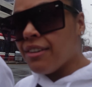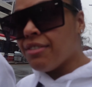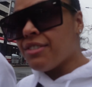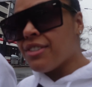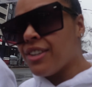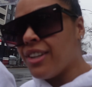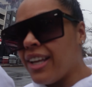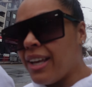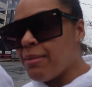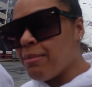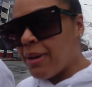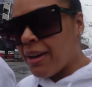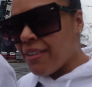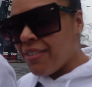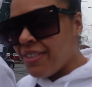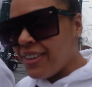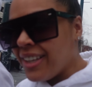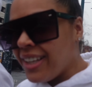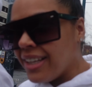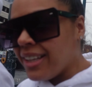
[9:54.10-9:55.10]
so that my
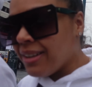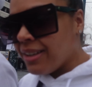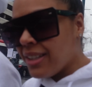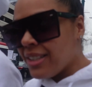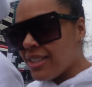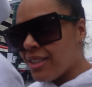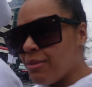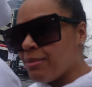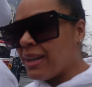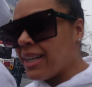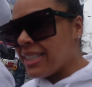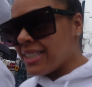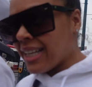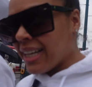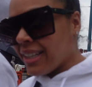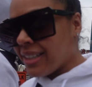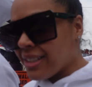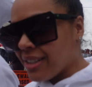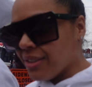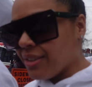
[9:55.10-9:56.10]
feet, so my
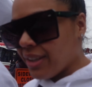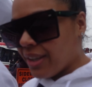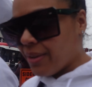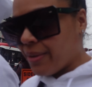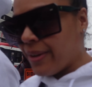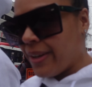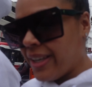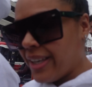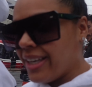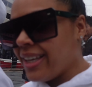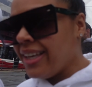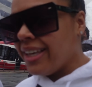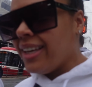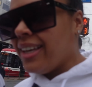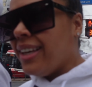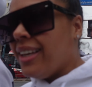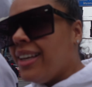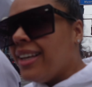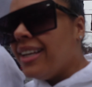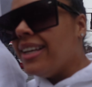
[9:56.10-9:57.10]
socks don't get wet.
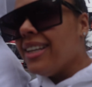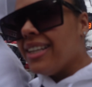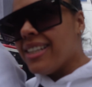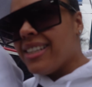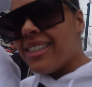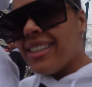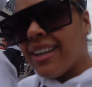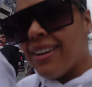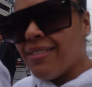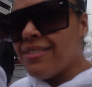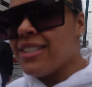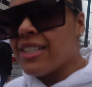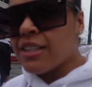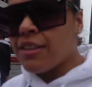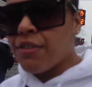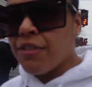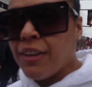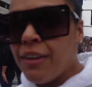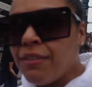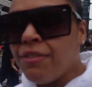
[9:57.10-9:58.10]
I'm
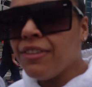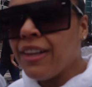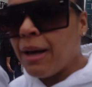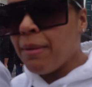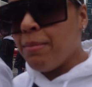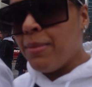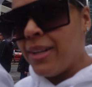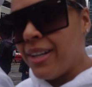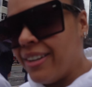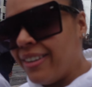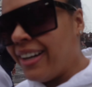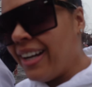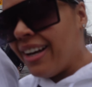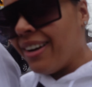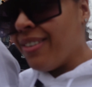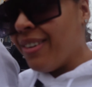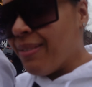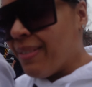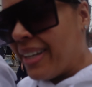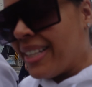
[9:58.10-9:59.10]
just flip-flopping
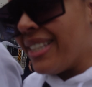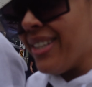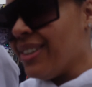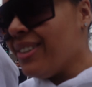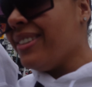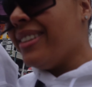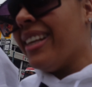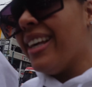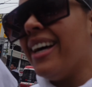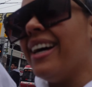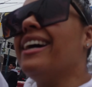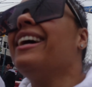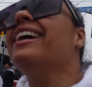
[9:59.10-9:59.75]
around with my toes out.